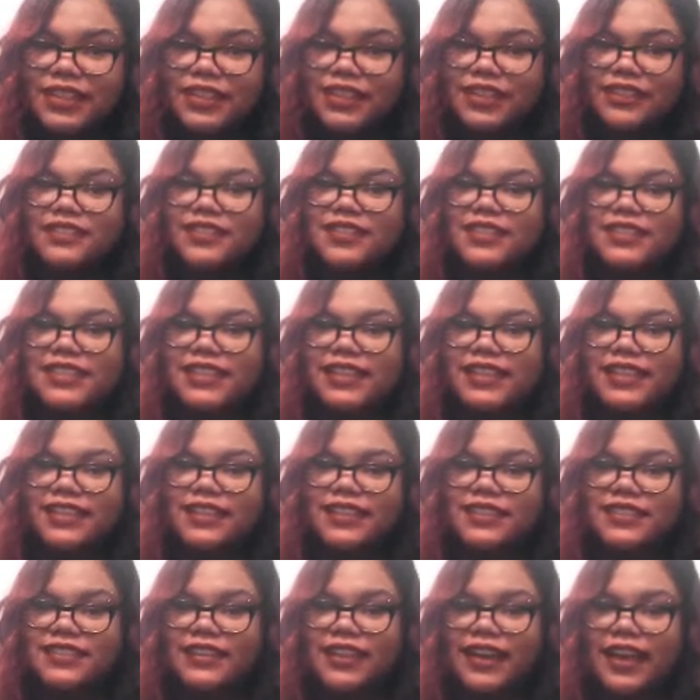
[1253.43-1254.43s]
the end of the
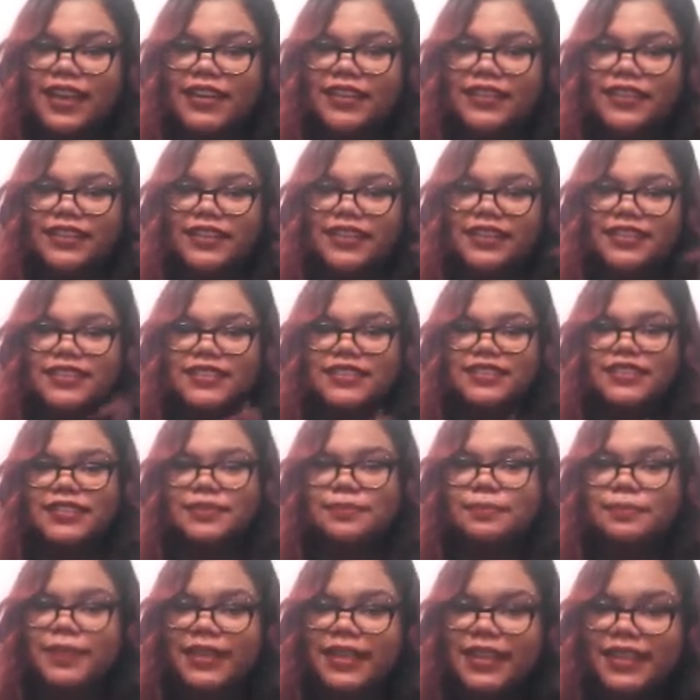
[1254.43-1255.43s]
stage where I was,
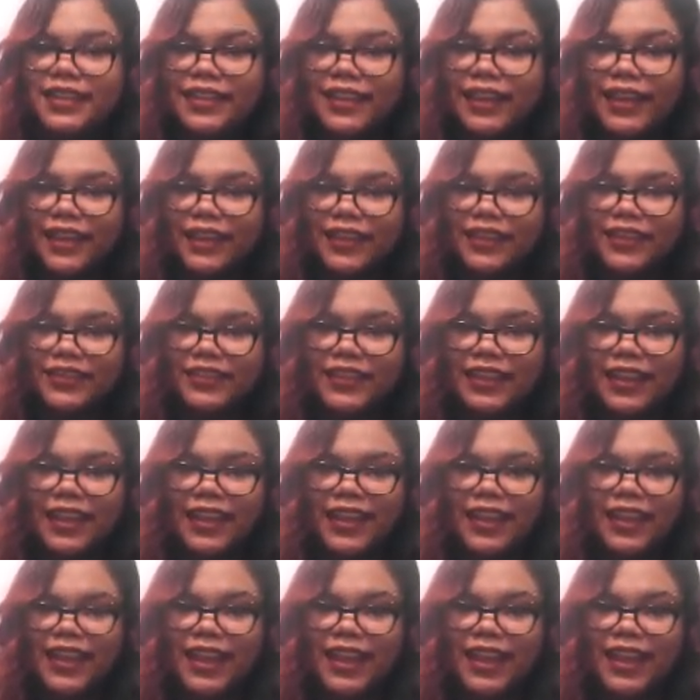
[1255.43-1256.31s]
she bent down,